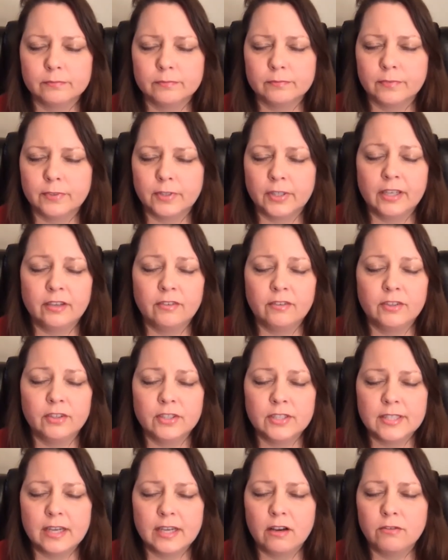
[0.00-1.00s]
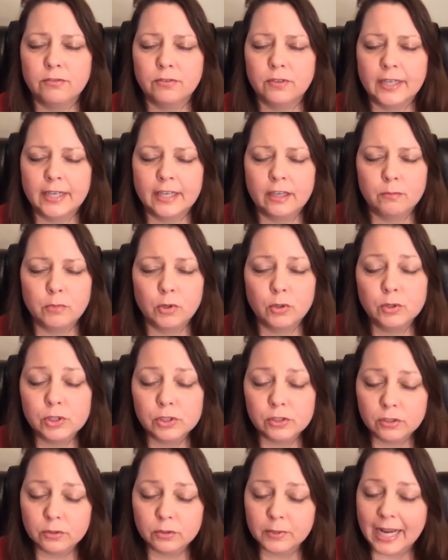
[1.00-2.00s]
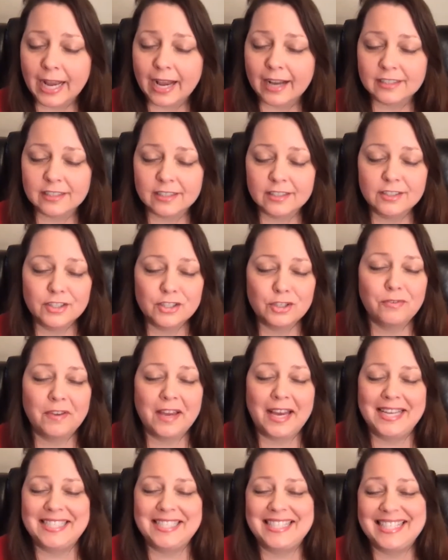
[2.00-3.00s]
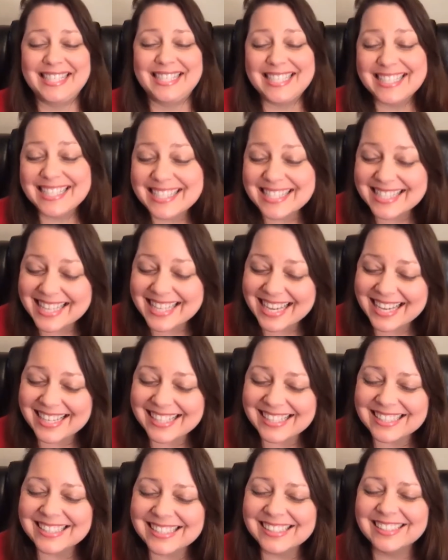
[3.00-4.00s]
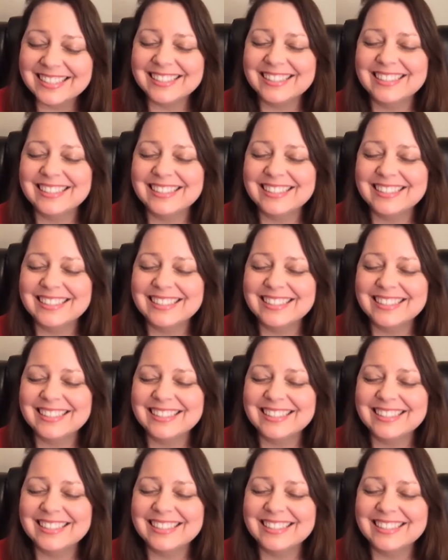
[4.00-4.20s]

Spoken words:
forgive yourself for any emotional reactions you've had since then.